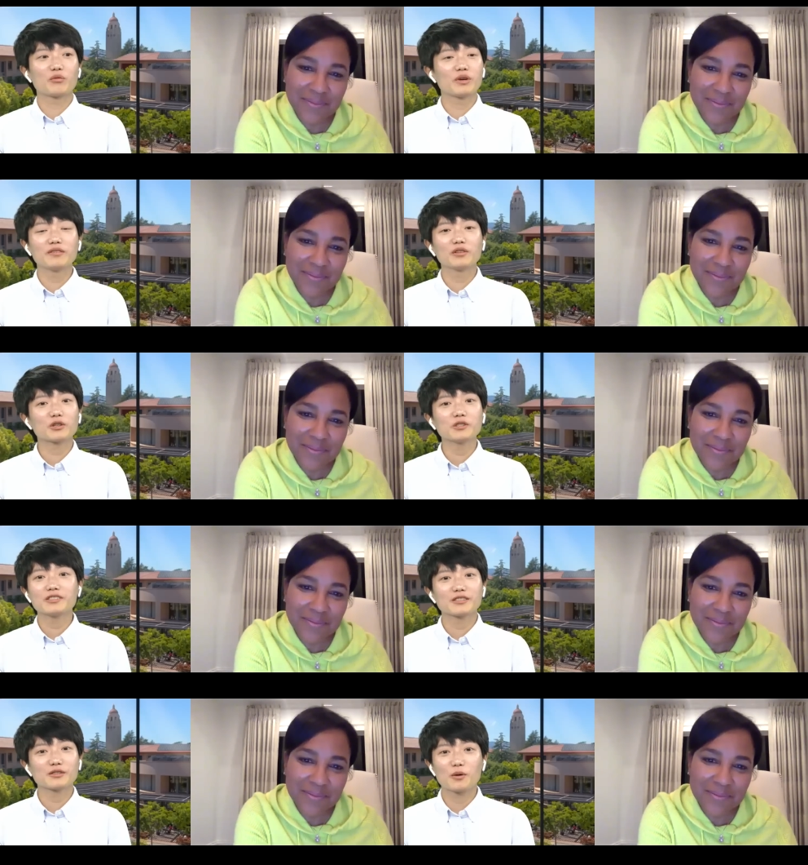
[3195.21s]
Speaker 1: we
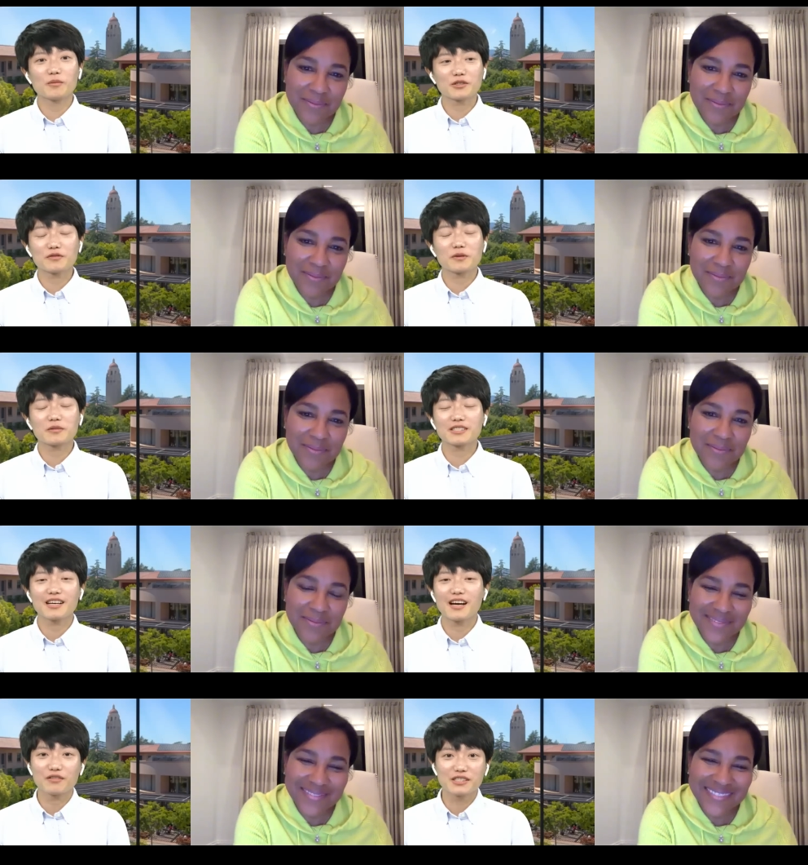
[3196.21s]
learned so much from this
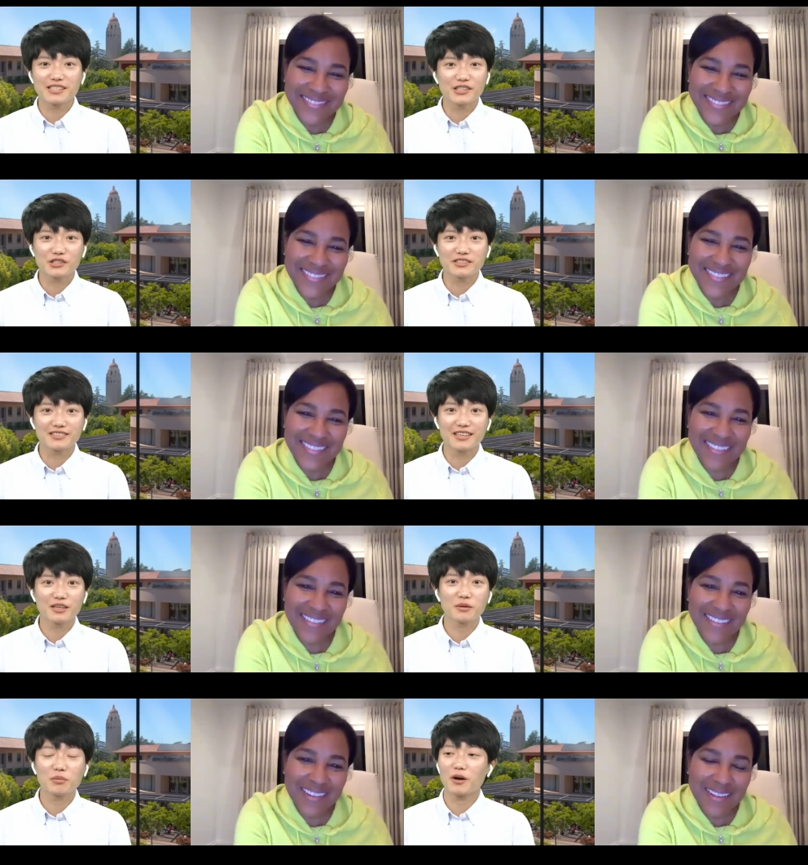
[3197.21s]
conversation
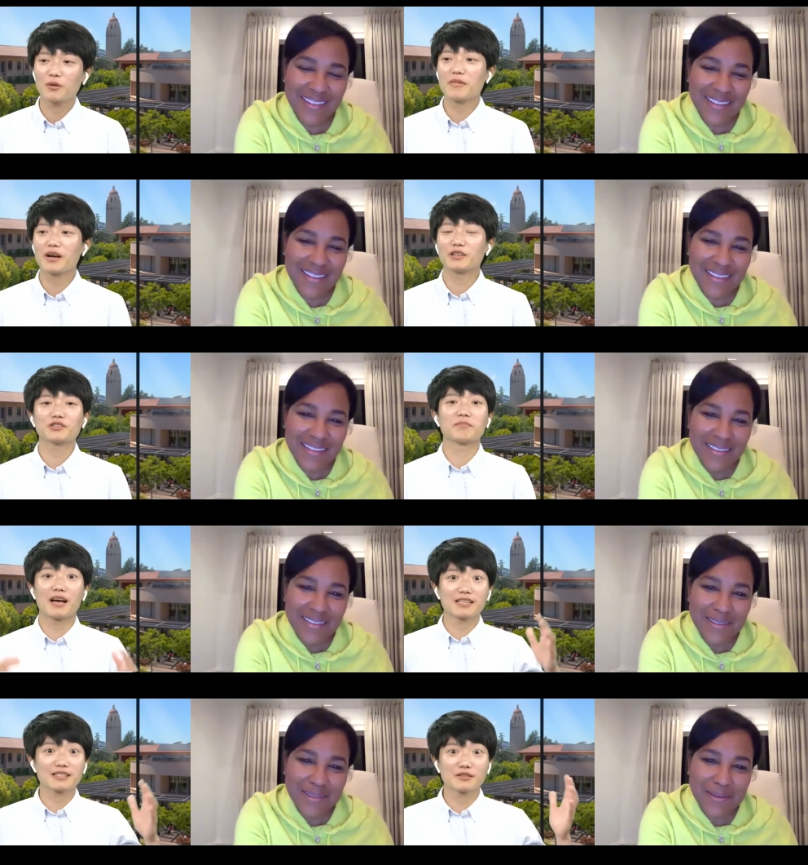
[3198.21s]
about managing
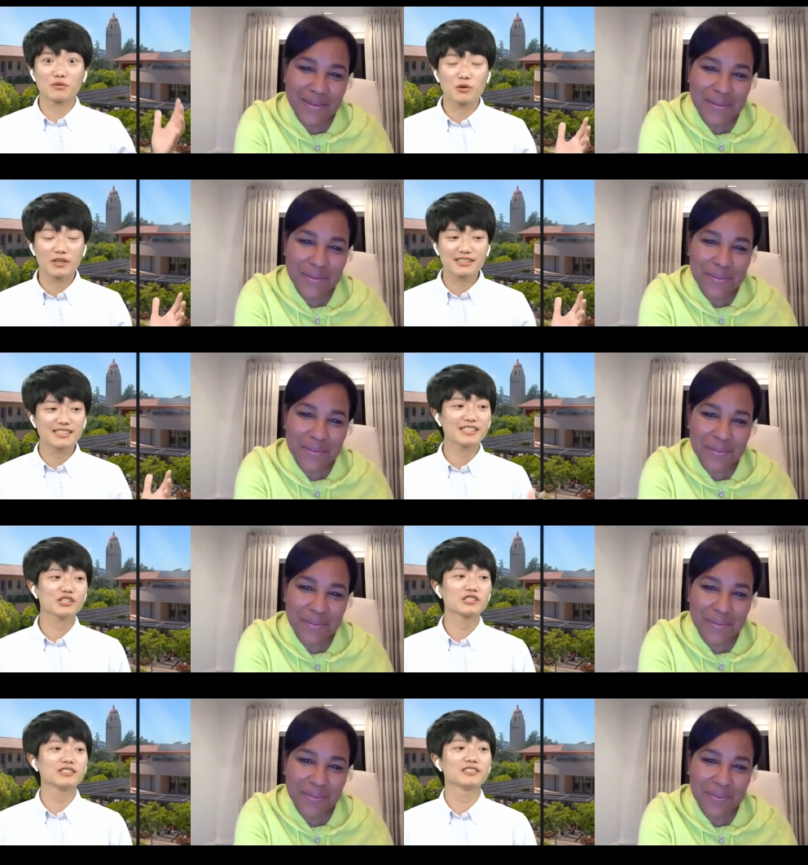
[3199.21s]
massive
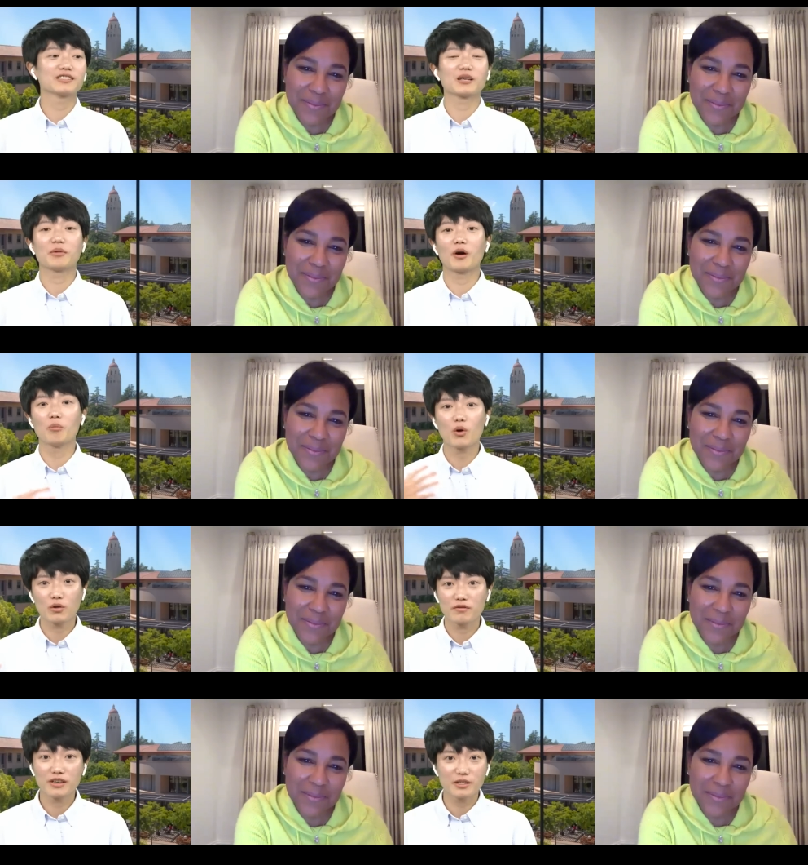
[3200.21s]
organizations, about
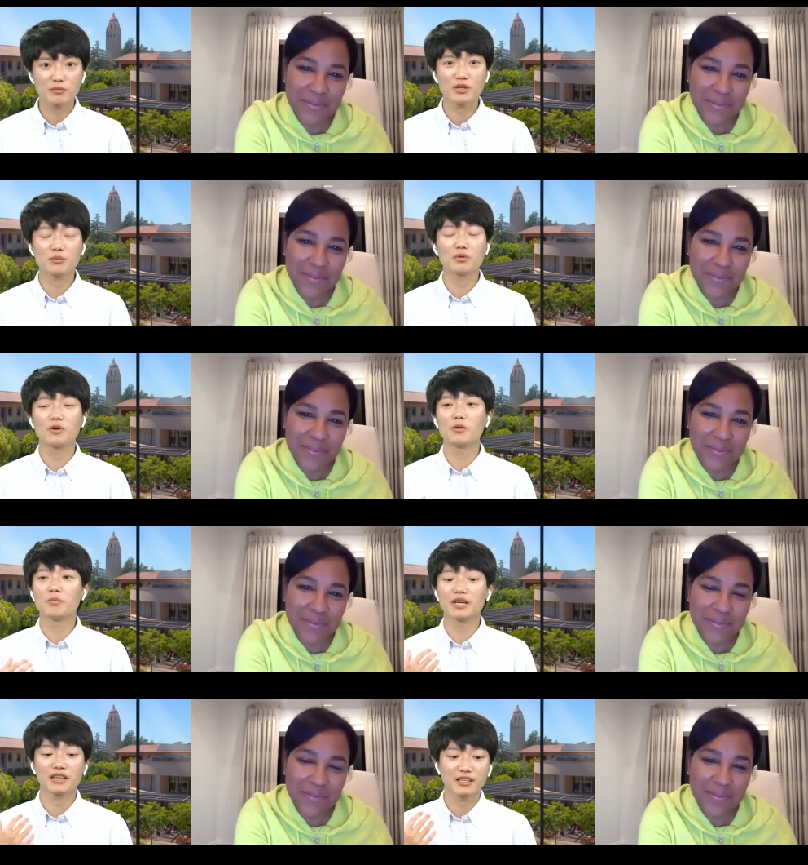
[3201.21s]
motivating people,
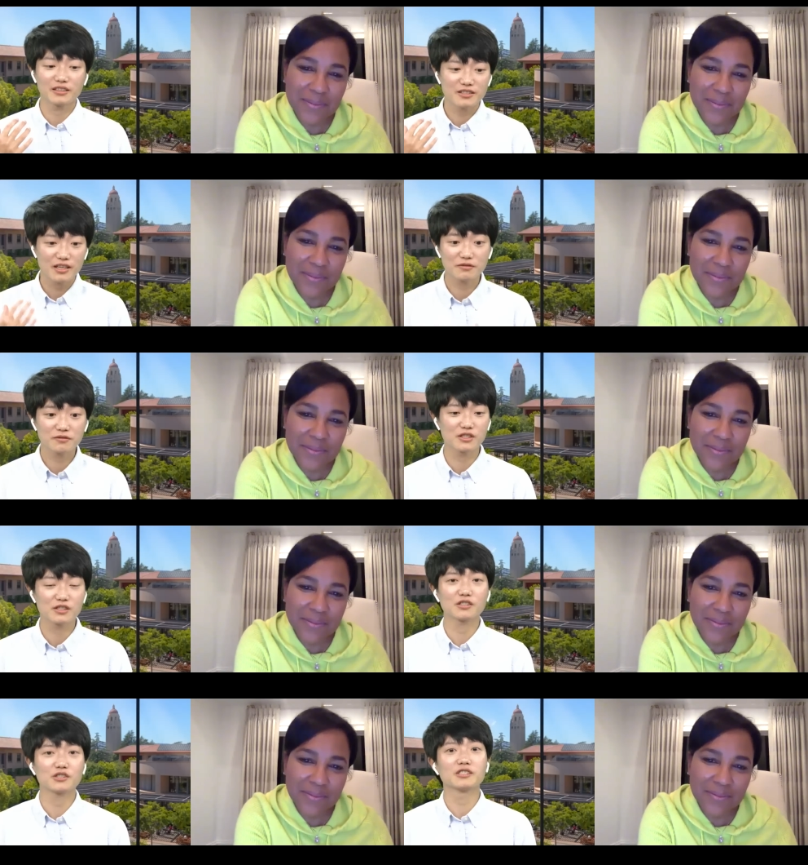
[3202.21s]
making tough
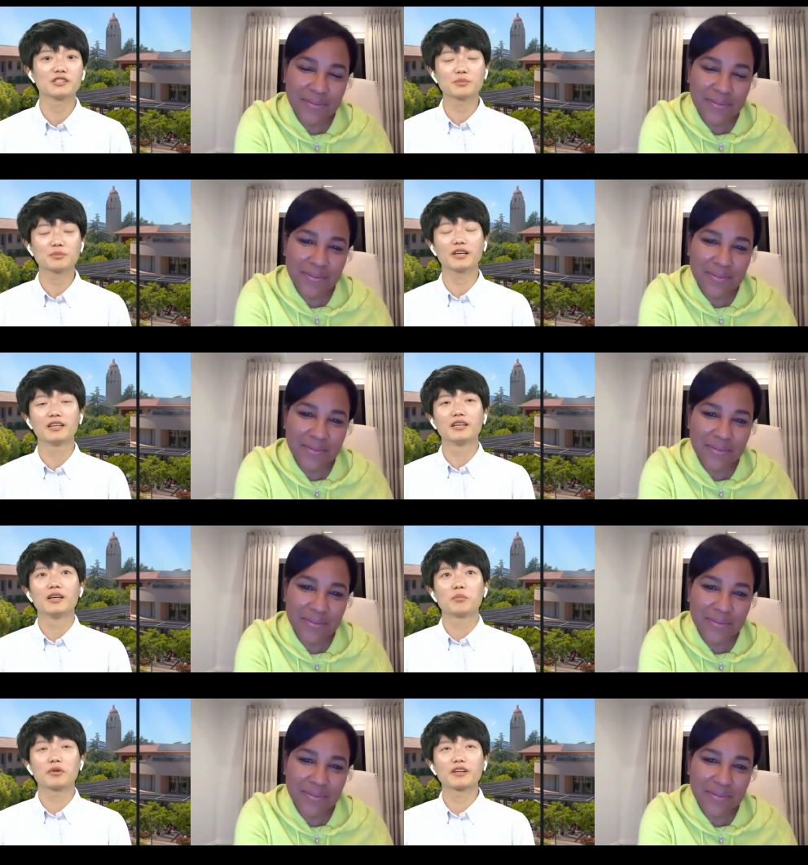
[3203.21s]
decisions, but,
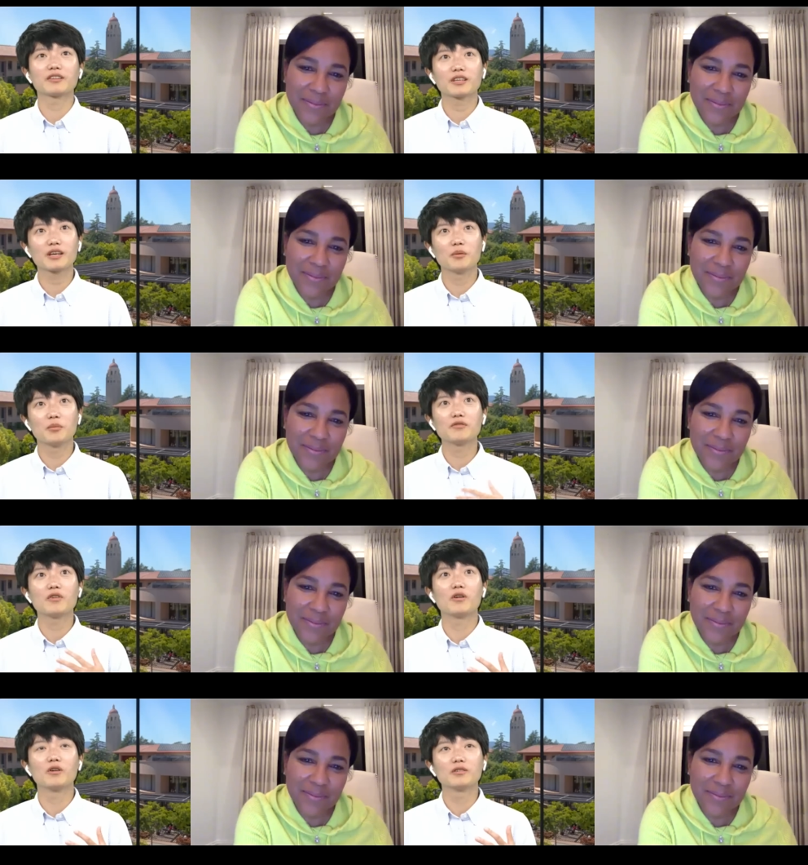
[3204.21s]
but I think above
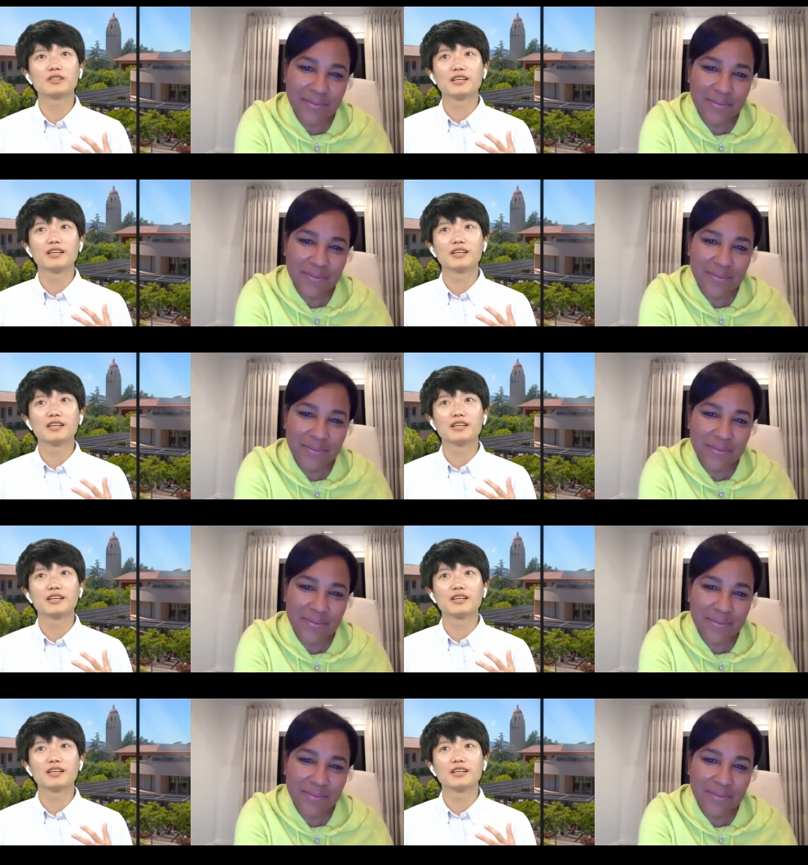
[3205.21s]
all,